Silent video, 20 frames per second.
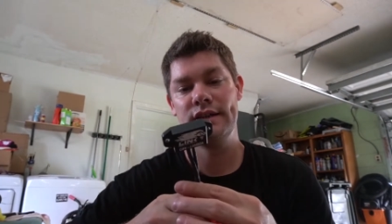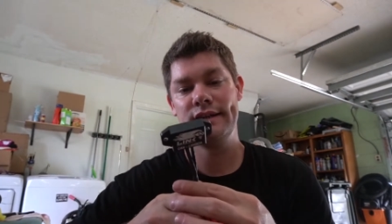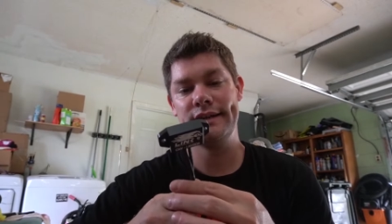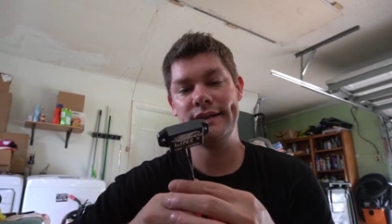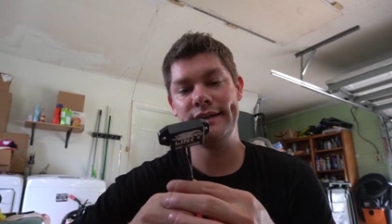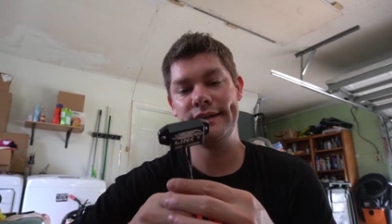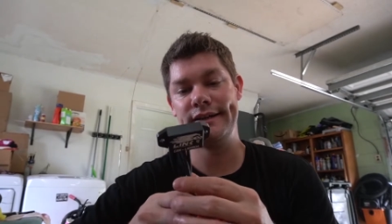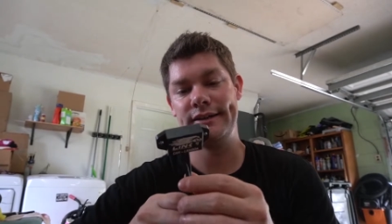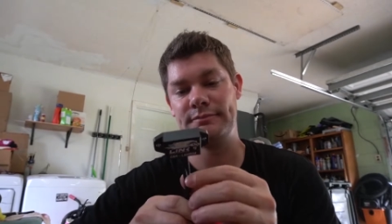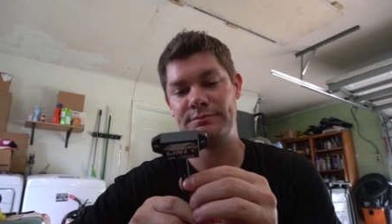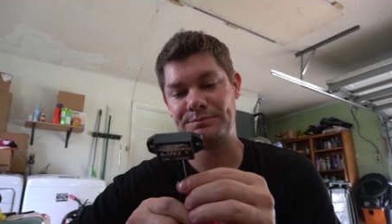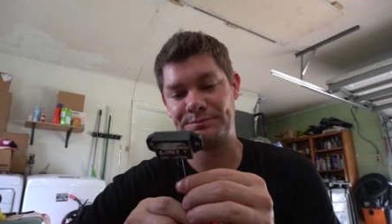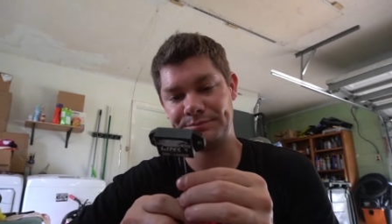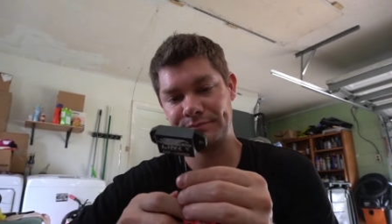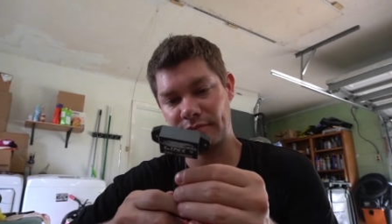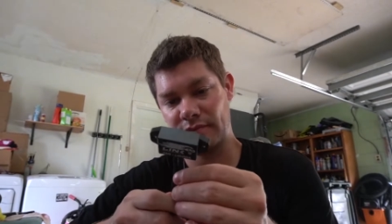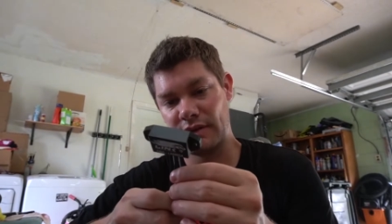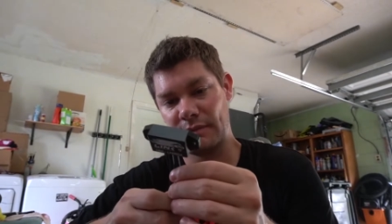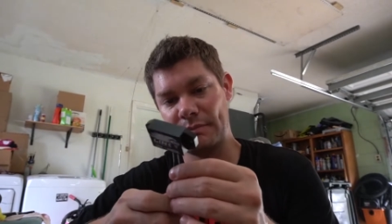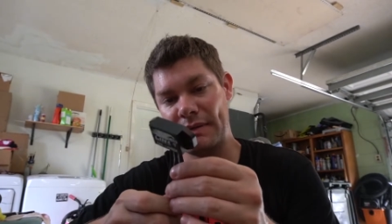um,
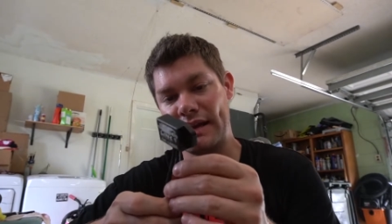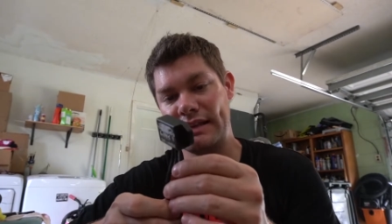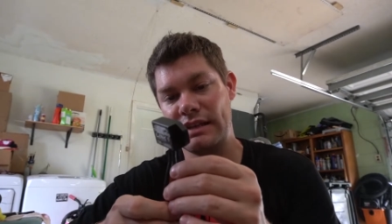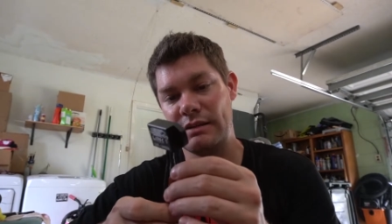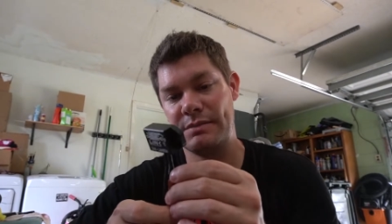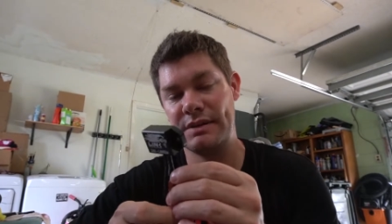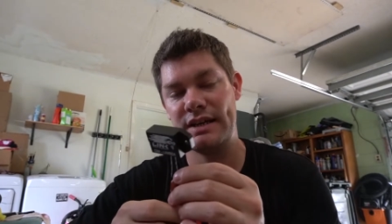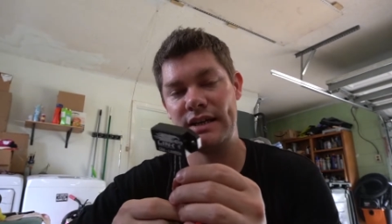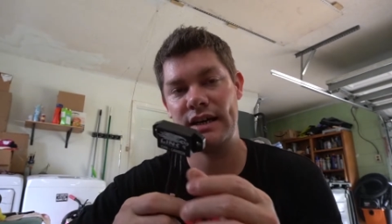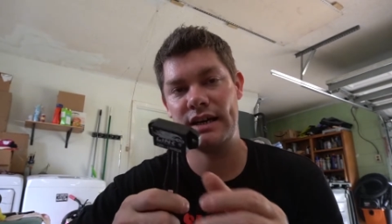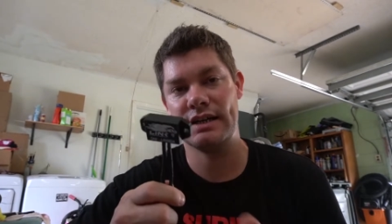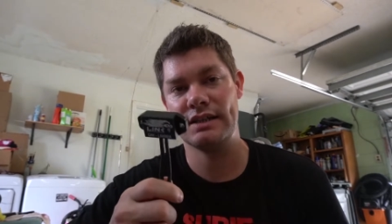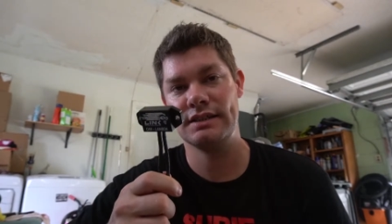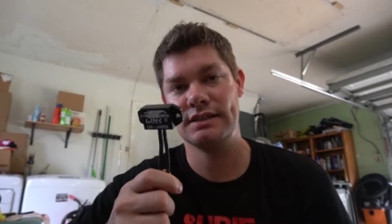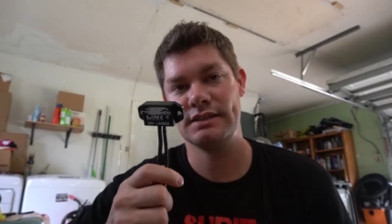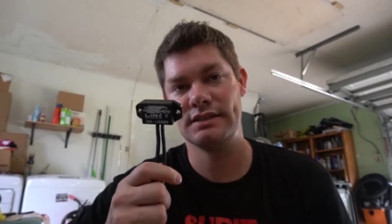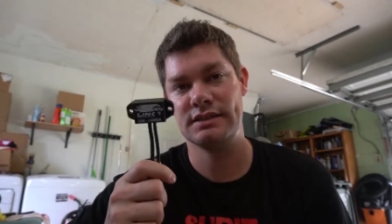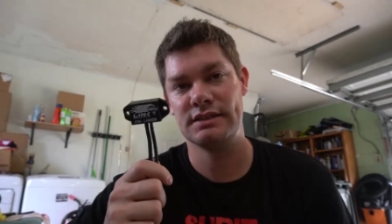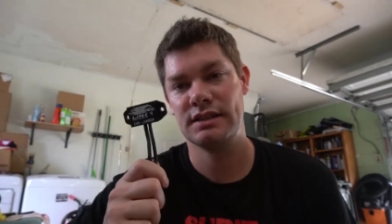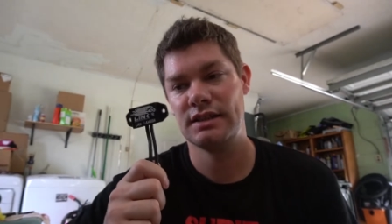mainly
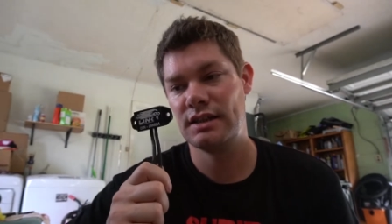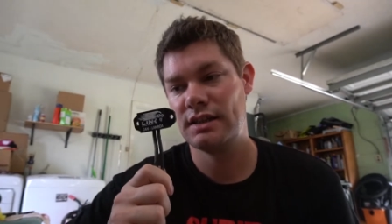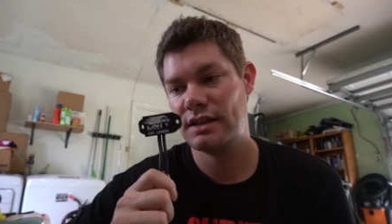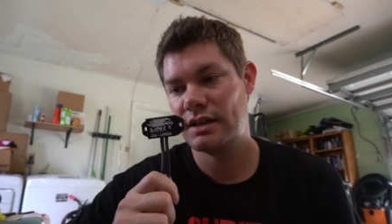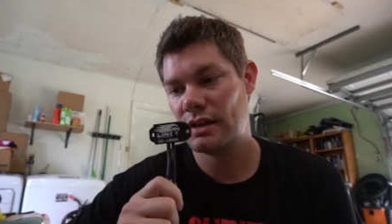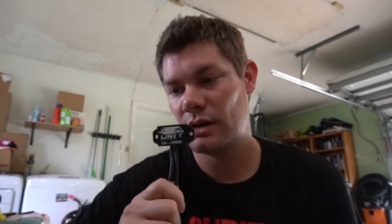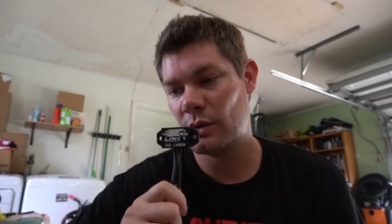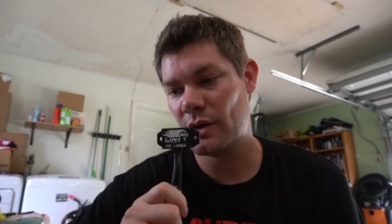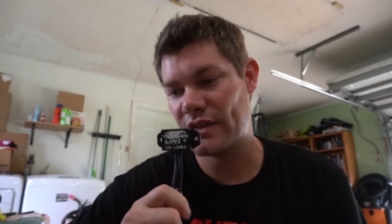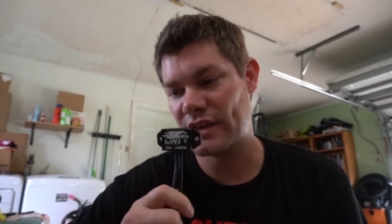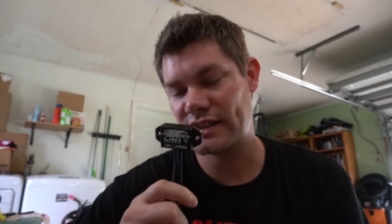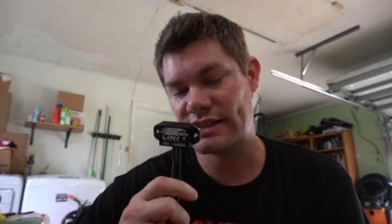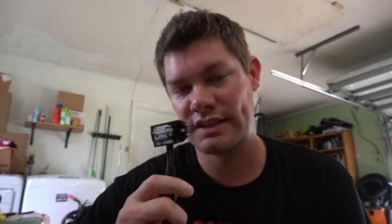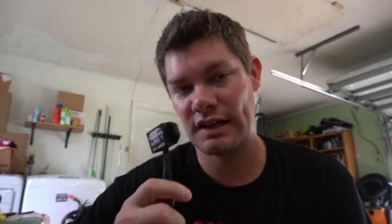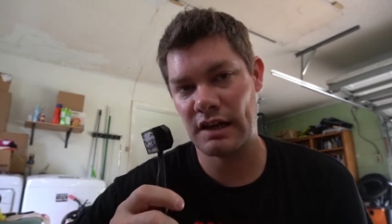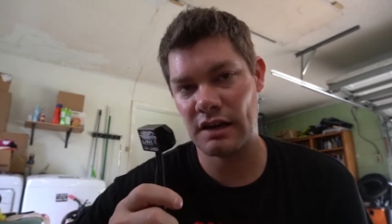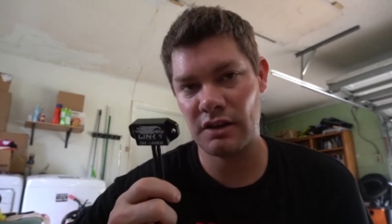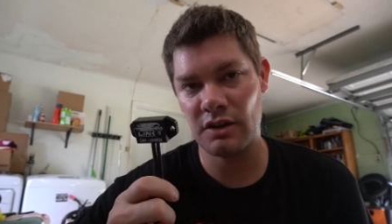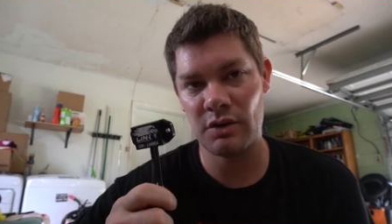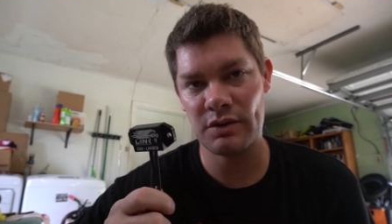because with a
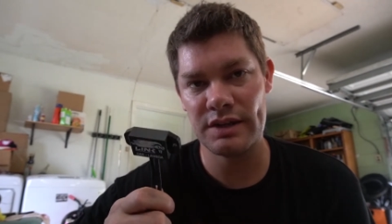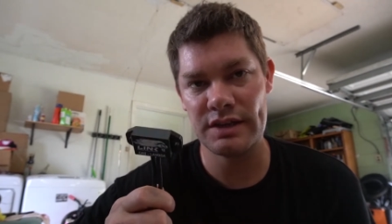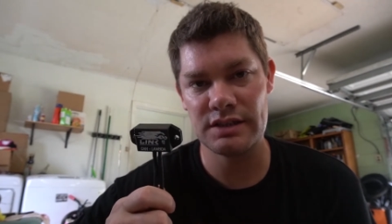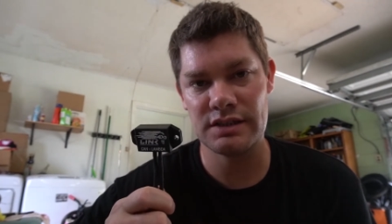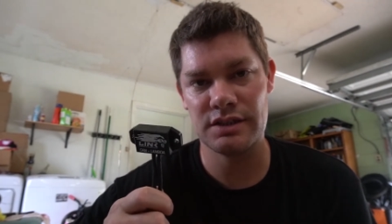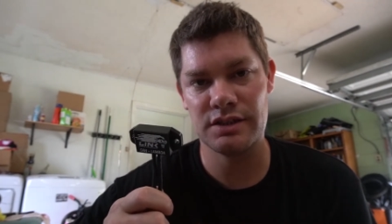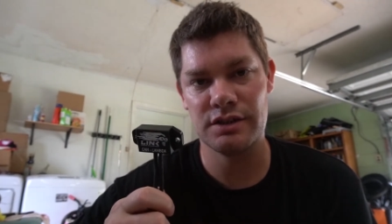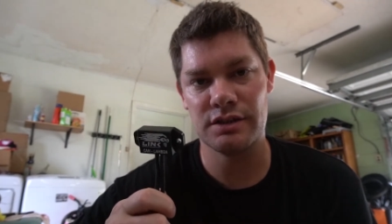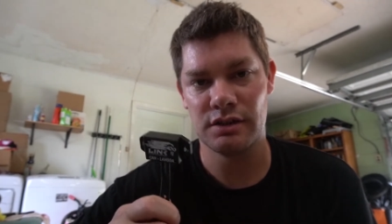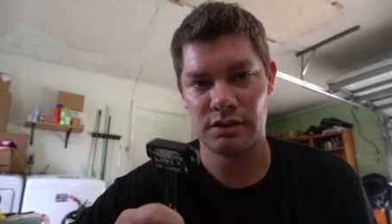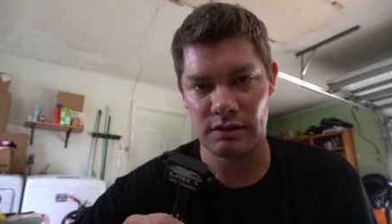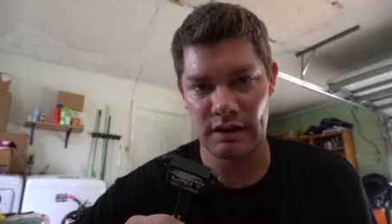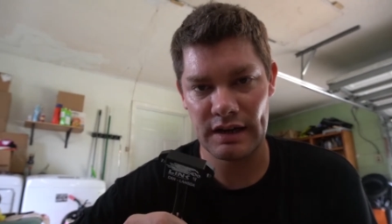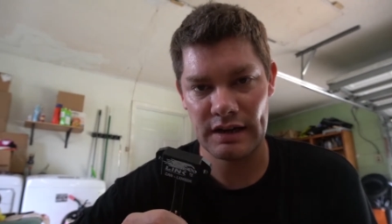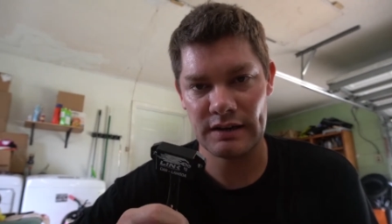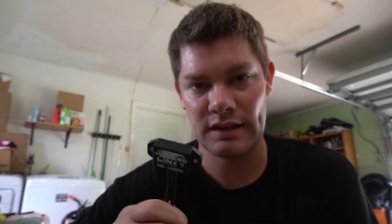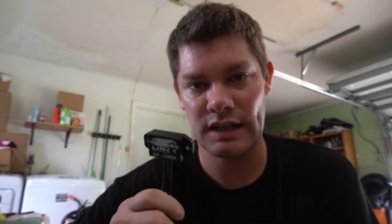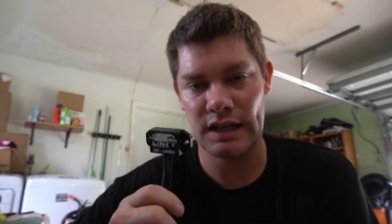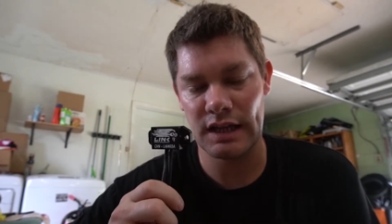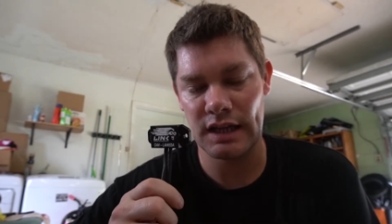standalone ECU,
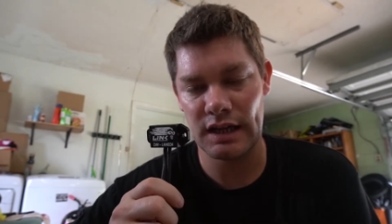right,